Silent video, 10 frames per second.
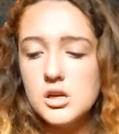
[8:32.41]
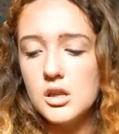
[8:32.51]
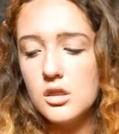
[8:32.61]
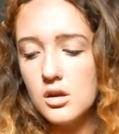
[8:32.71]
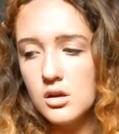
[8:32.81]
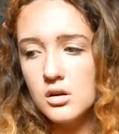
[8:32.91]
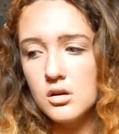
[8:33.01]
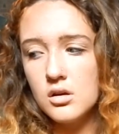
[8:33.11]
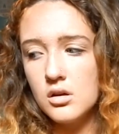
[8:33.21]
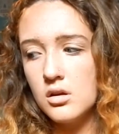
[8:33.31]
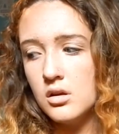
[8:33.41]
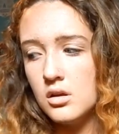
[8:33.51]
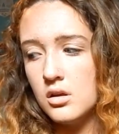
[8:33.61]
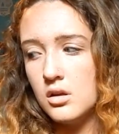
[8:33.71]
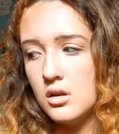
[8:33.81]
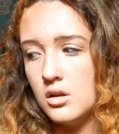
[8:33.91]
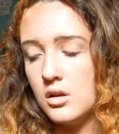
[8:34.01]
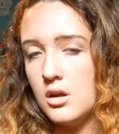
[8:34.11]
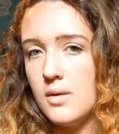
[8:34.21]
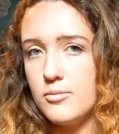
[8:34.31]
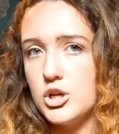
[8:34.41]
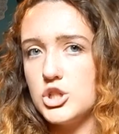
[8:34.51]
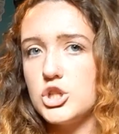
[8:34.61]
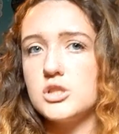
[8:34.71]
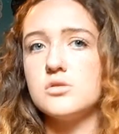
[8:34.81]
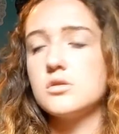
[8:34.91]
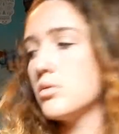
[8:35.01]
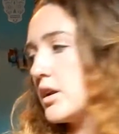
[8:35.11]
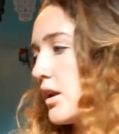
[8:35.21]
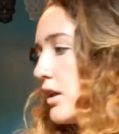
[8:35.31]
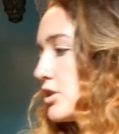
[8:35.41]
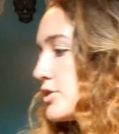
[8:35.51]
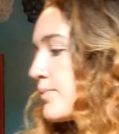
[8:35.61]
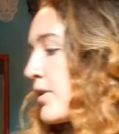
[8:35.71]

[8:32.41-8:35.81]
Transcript: I think. Pretty sure this was $20.